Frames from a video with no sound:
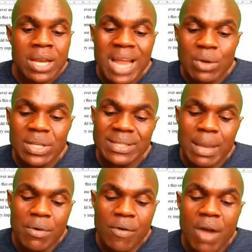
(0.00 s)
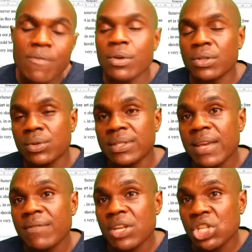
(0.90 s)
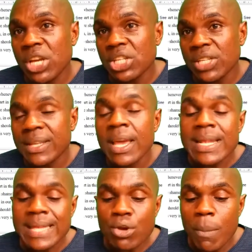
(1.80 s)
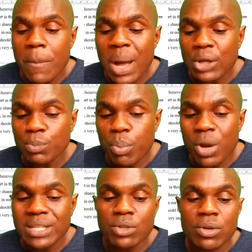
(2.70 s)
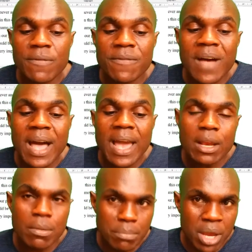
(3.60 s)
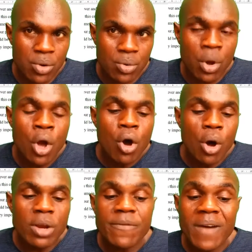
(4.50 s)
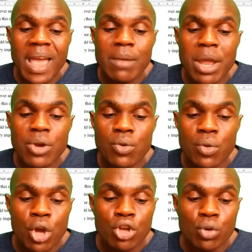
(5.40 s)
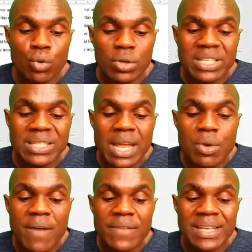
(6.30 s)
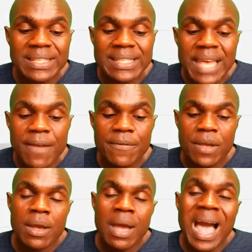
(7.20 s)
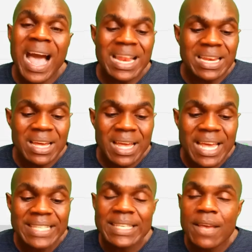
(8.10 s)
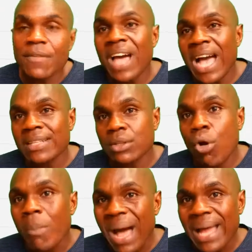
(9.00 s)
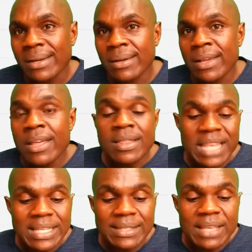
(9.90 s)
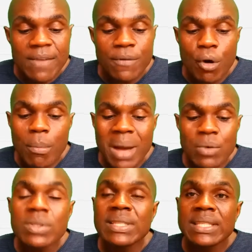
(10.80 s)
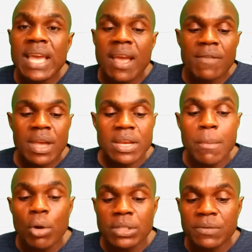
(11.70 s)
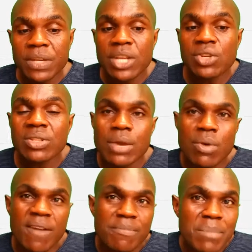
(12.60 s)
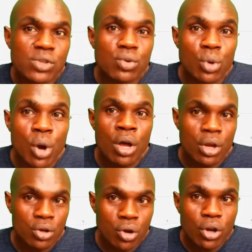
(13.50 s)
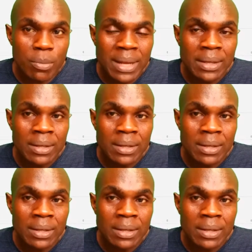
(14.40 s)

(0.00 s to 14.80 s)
Now, this time around, for us to save the changes, take your mouse pointer to the File menu. On the File menu, you will notice that you have a Save and a Save As command. This Save command will save the modifications that you have made to your document.